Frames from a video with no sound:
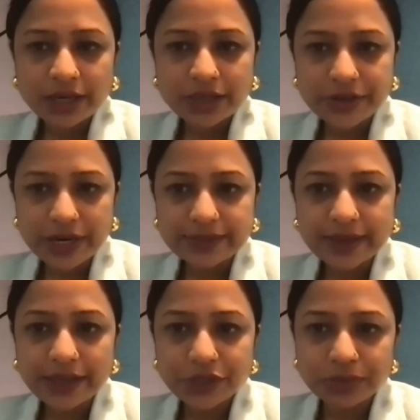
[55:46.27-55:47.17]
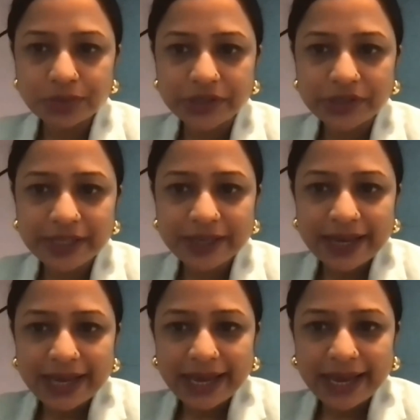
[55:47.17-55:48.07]
Great. Thank you, Murray.
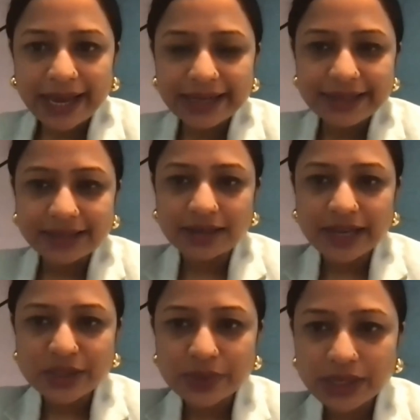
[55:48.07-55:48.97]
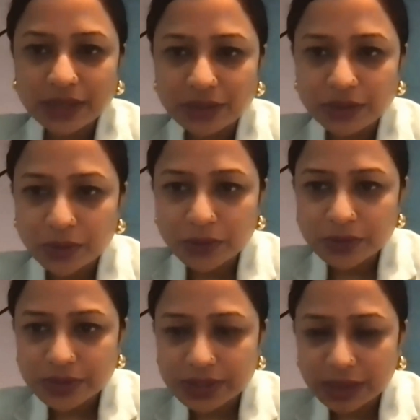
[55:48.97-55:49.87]
And as we
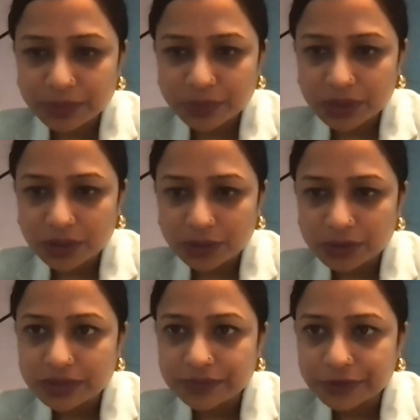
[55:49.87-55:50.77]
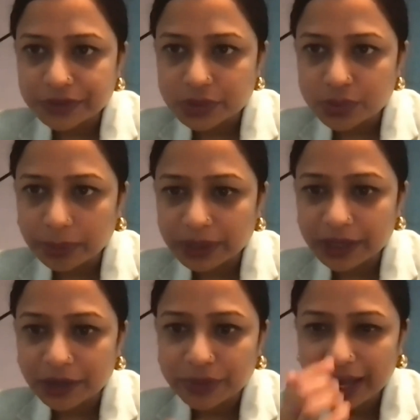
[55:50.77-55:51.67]
come to a close for this
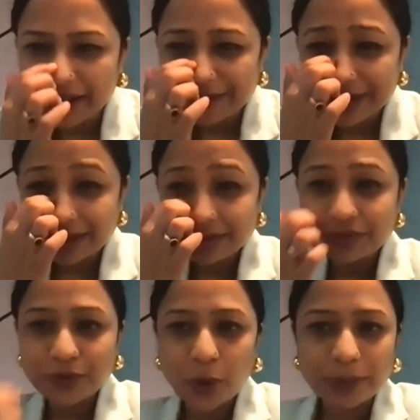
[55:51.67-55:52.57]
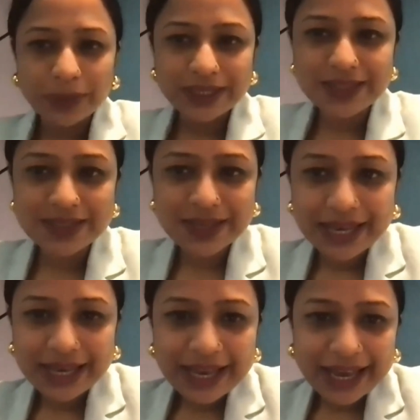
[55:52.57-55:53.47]
webinar, we have another 4 minutes.
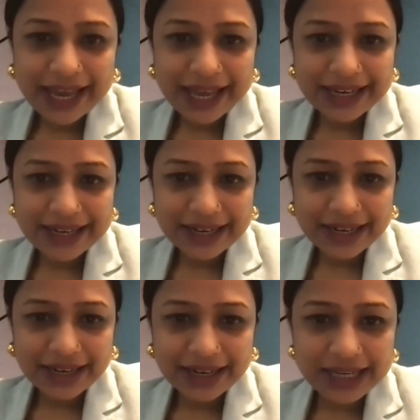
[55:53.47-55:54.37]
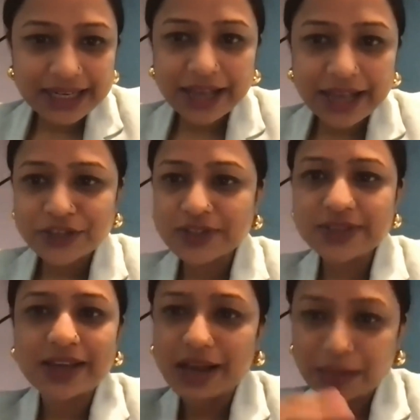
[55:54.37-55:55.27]
And I
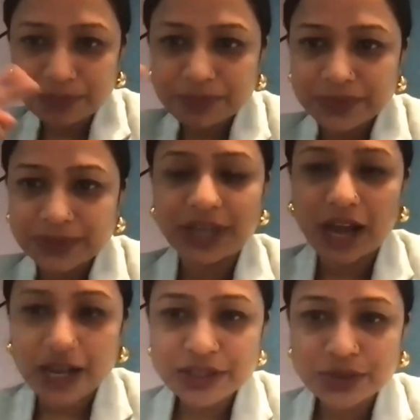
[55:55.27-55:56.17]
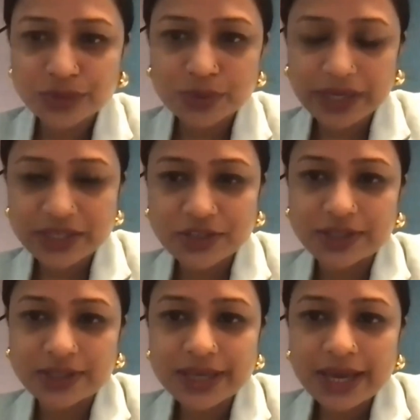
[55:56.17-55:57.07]
just take up last two
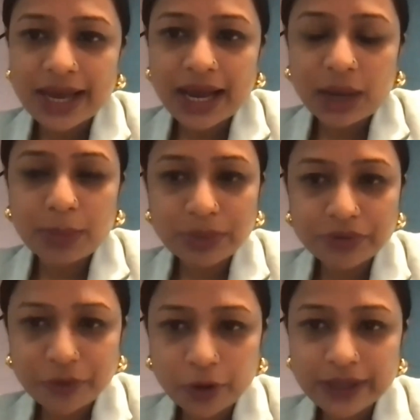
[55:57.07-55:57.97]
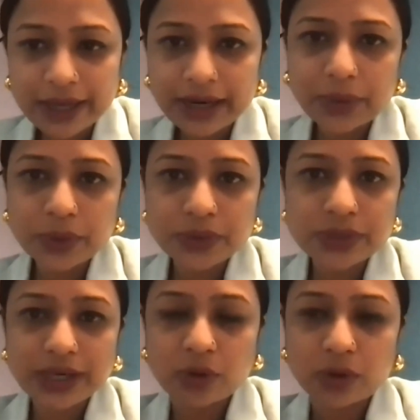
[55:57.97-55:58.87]
questions. But before that, I want to
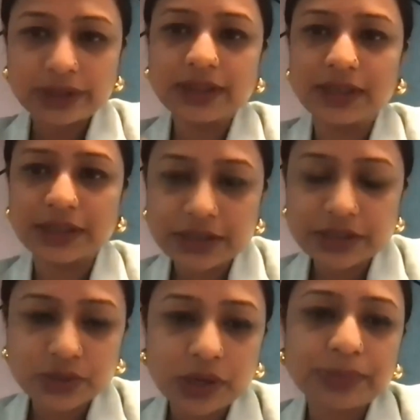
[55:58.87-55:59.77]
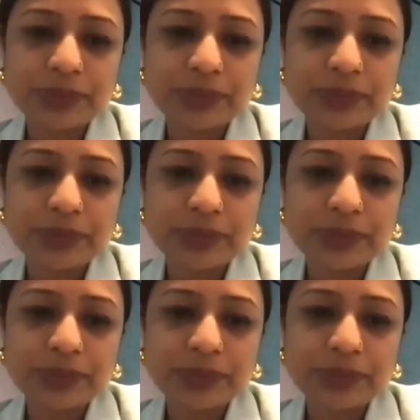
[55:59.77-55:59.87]
tell all the learners who are